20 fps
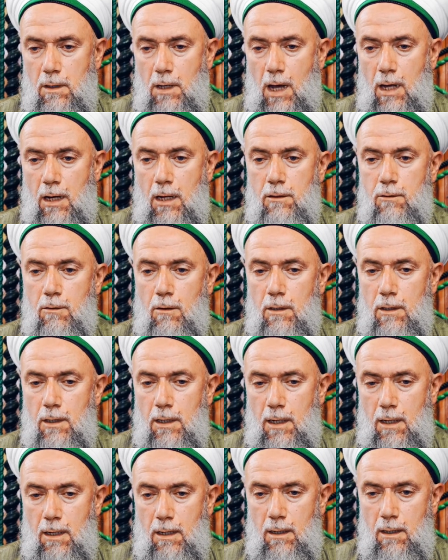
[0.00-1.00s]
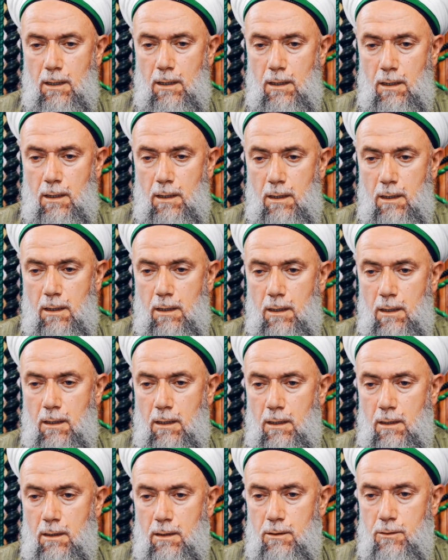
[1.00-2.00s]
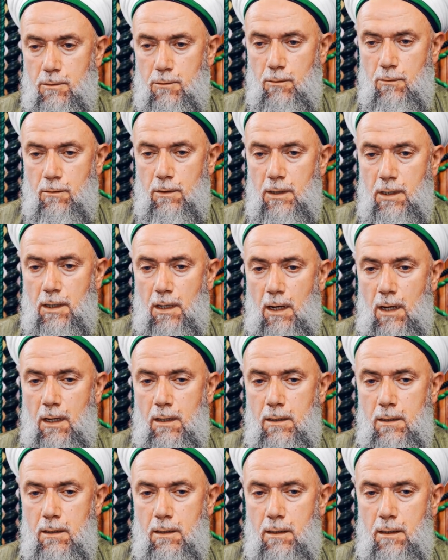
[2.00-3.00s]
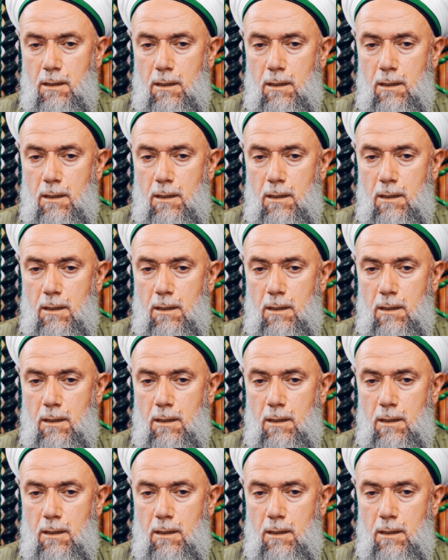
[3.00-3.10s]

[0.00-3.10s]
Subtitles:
Anatolia through Iran,